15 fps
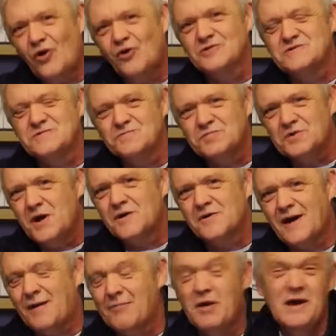is an awesome
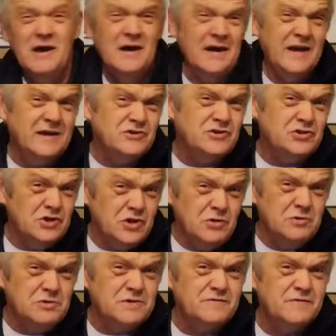program. It's
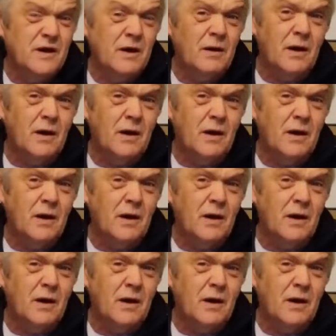used